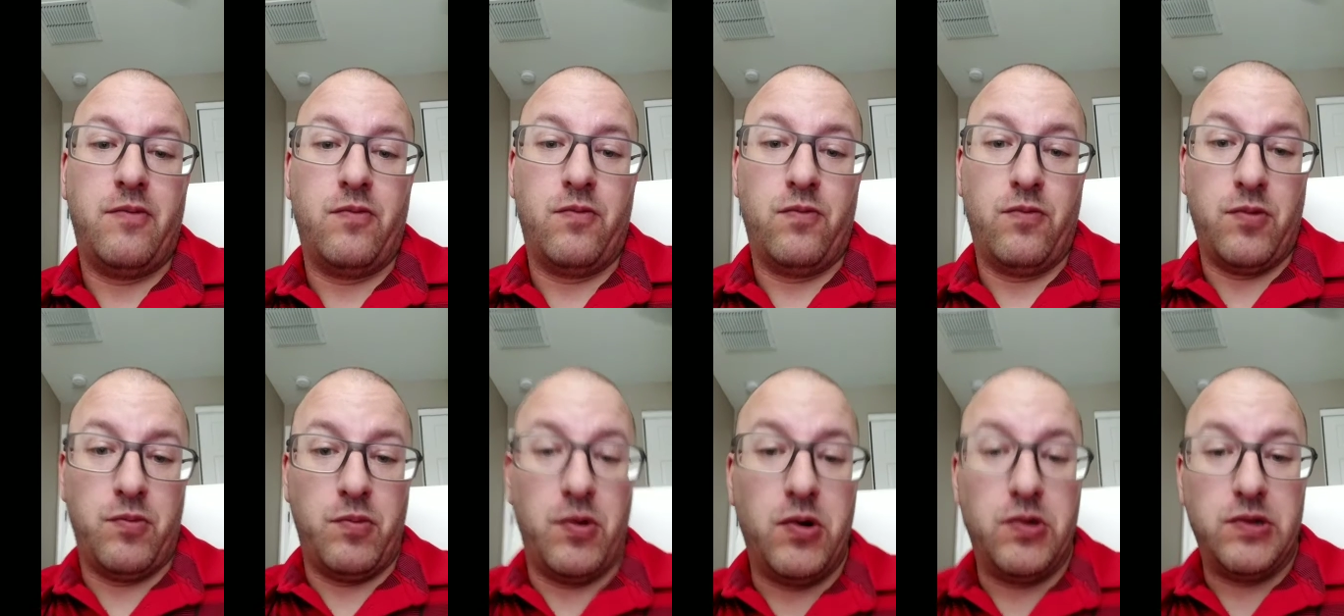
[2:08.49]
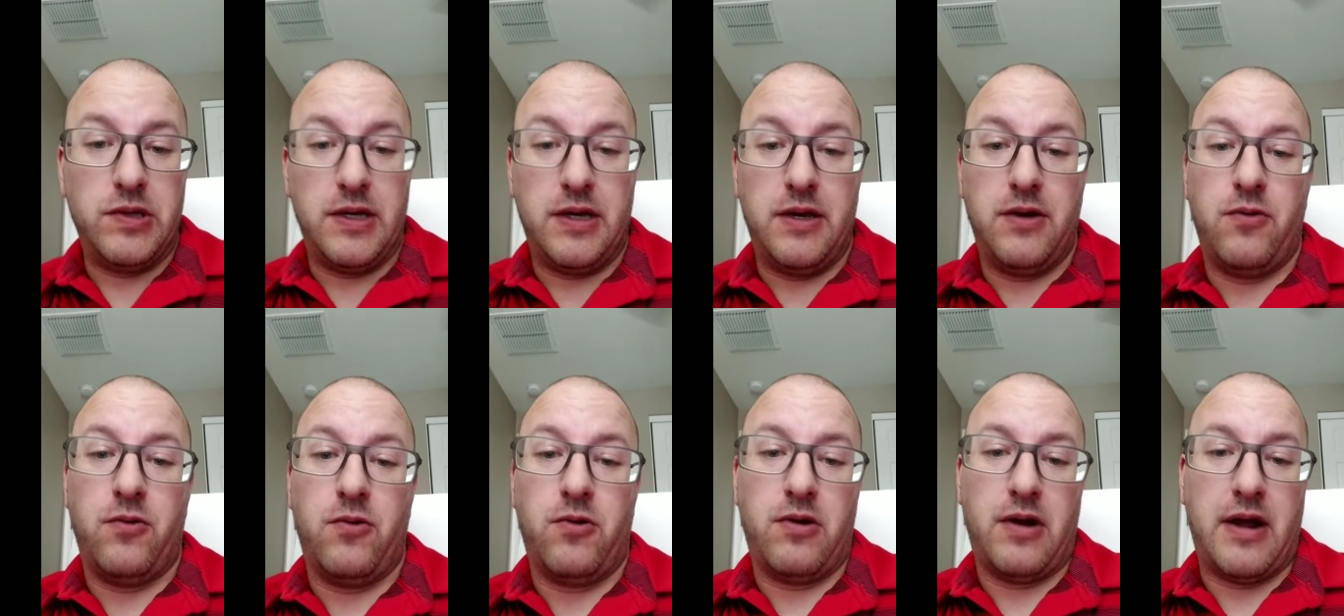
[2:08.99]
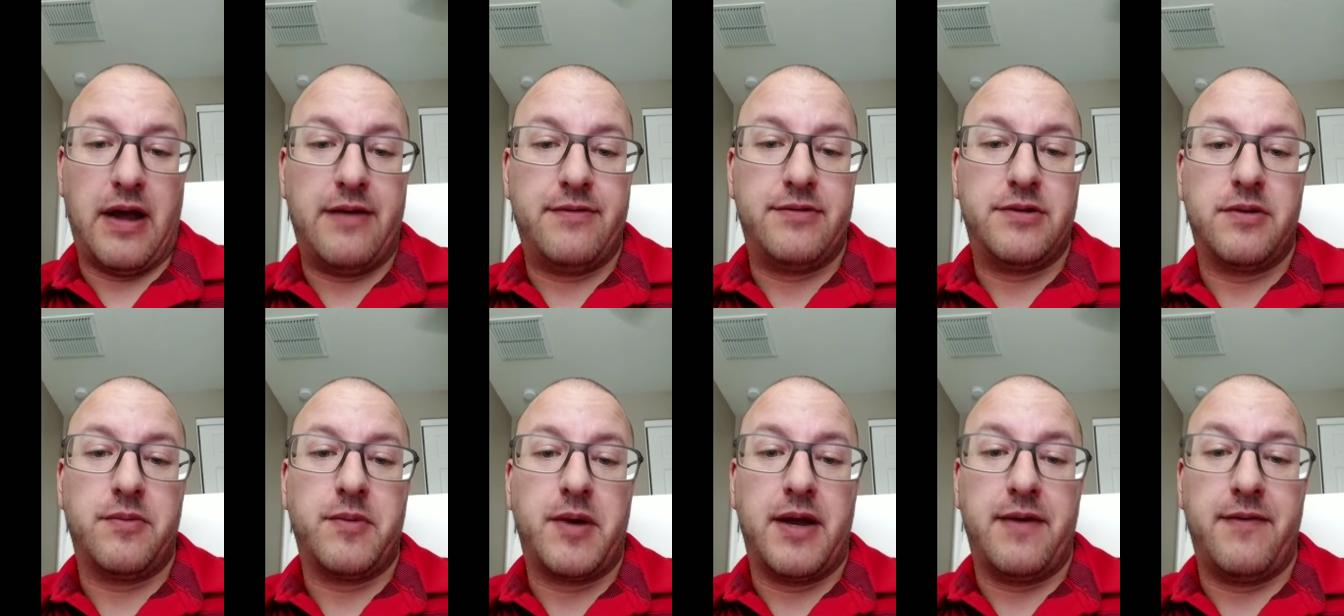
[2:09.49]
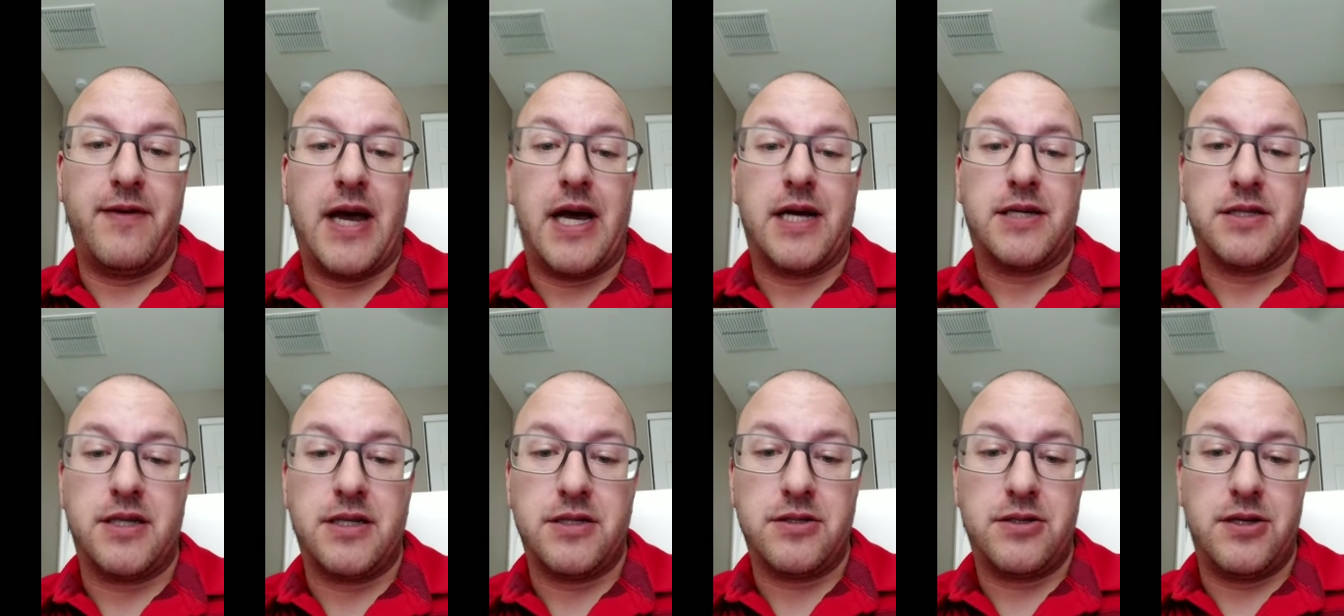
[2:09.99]
remotely or have some kind of
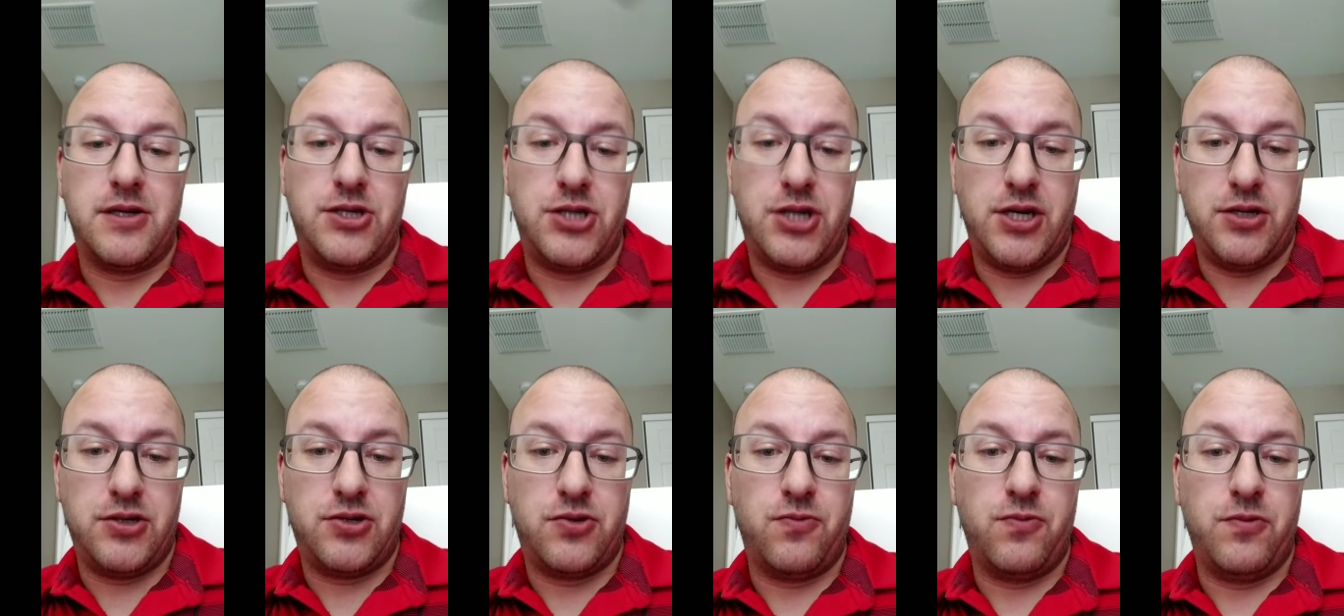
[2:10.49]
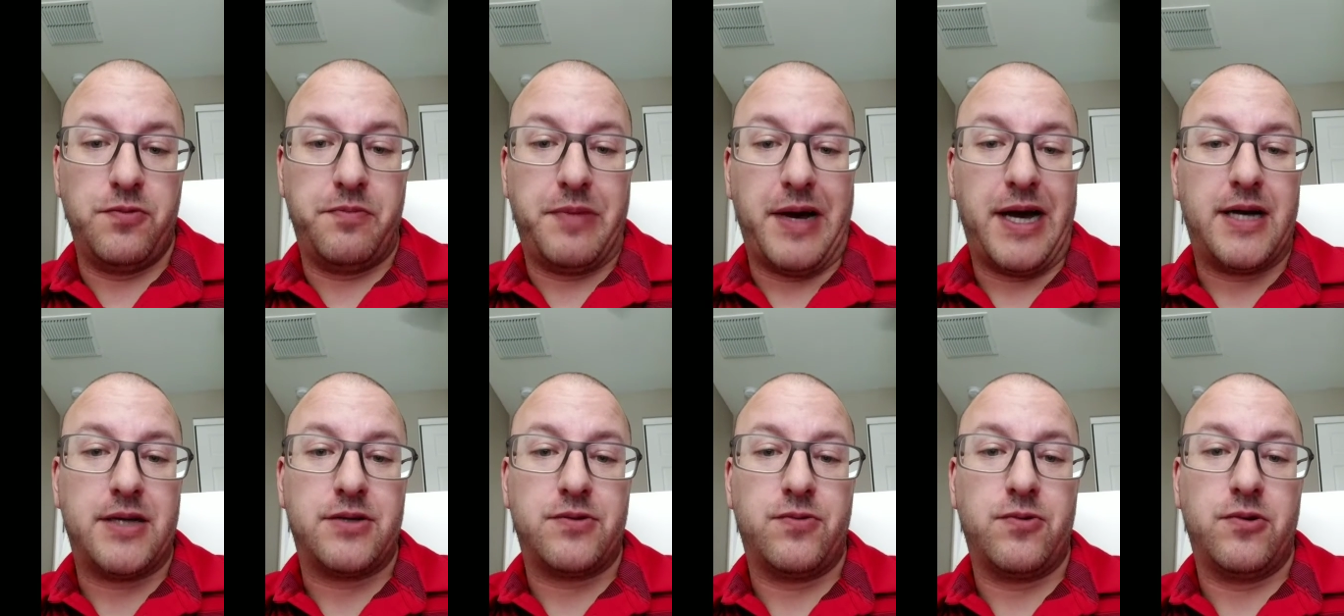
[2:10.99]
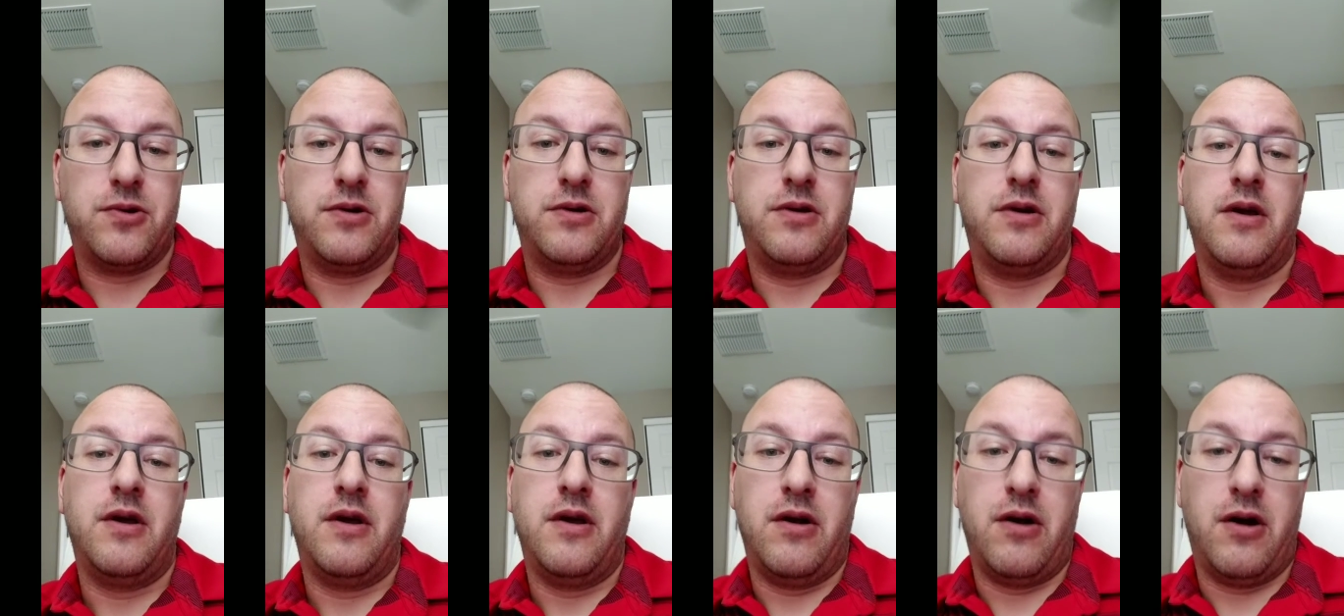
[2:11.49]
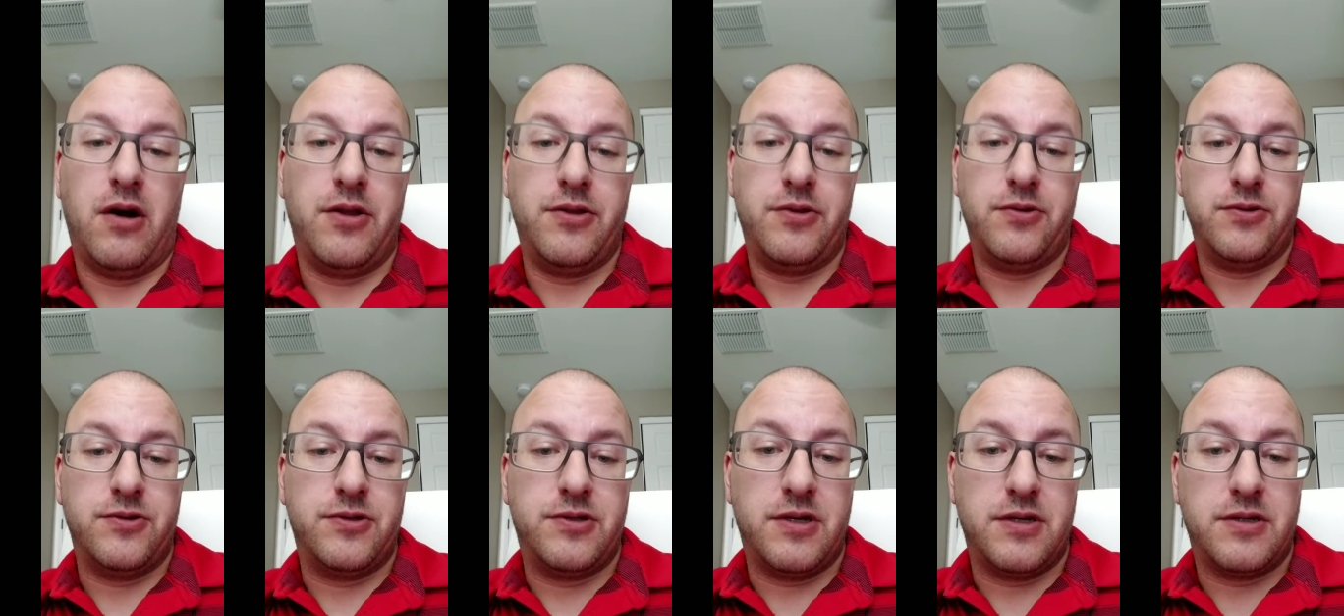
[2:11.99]
access to change the root password on
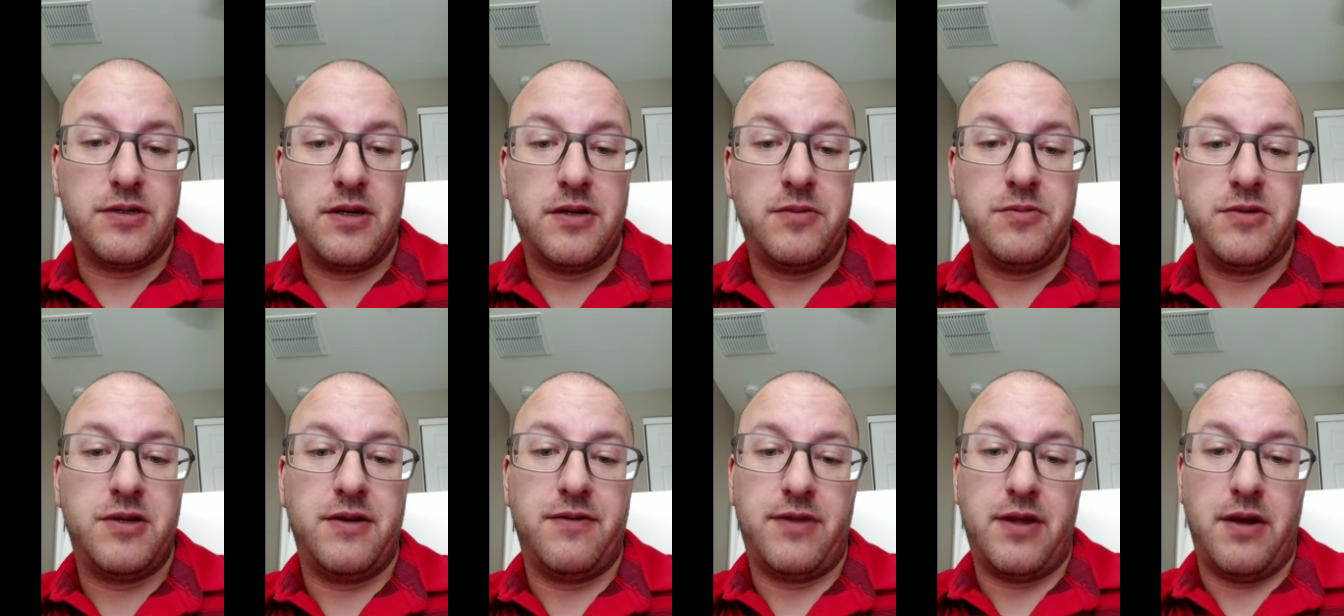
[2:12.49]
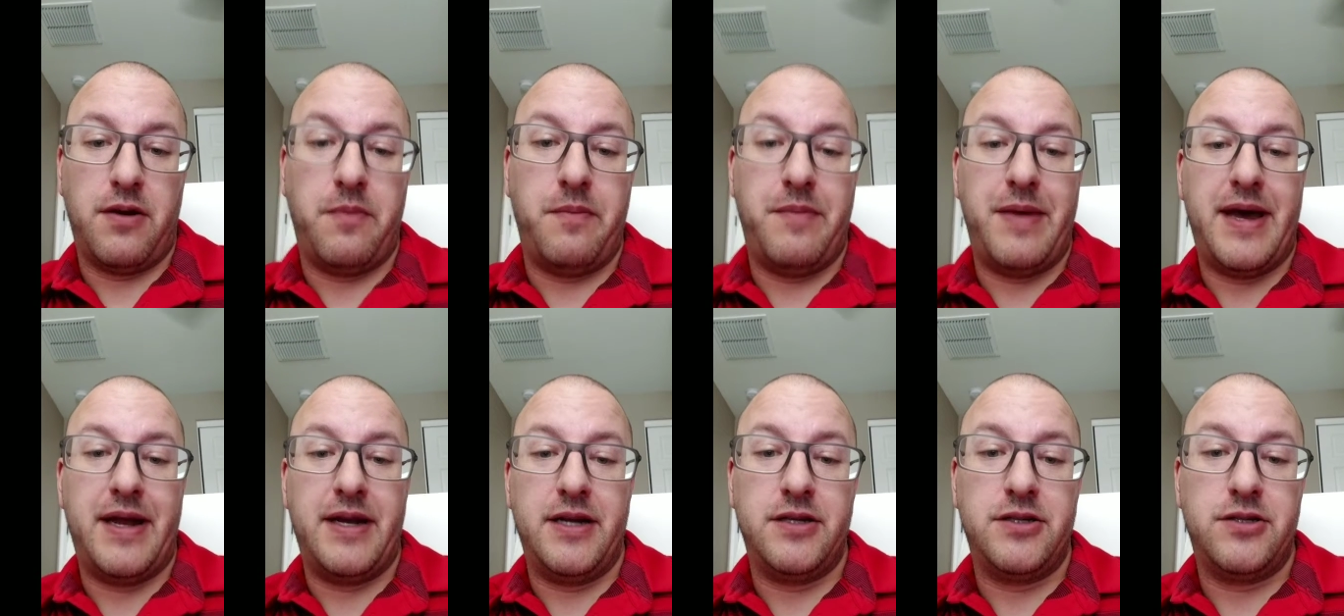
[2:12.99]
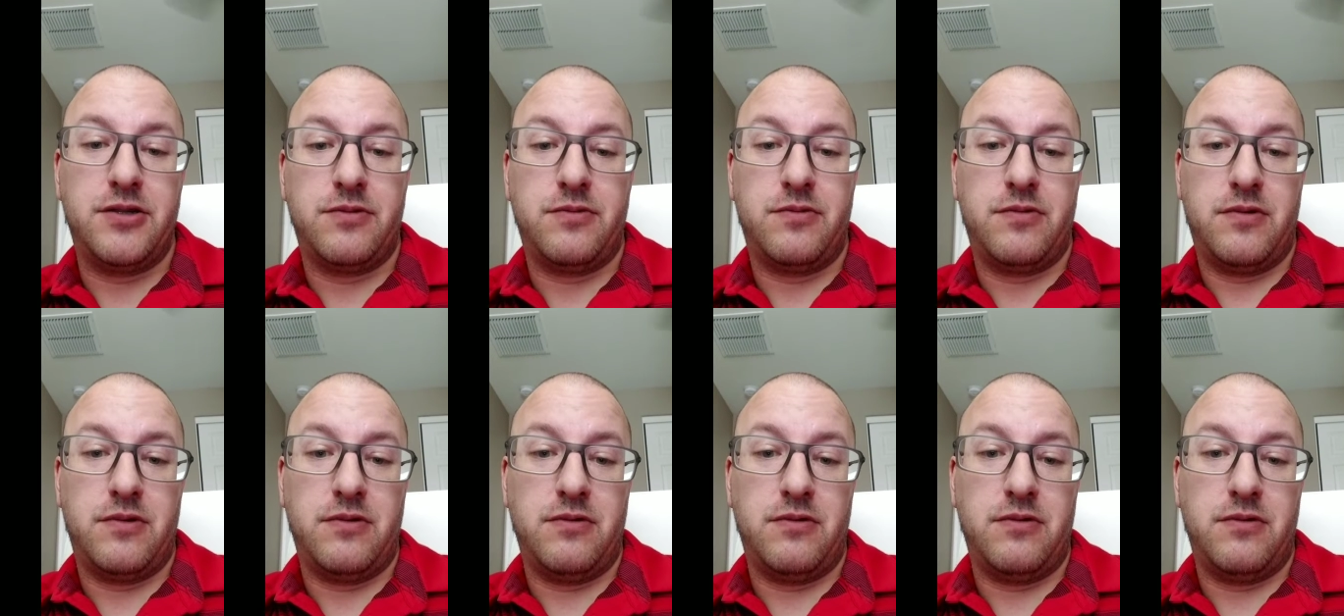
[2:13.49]
those systems if they're managed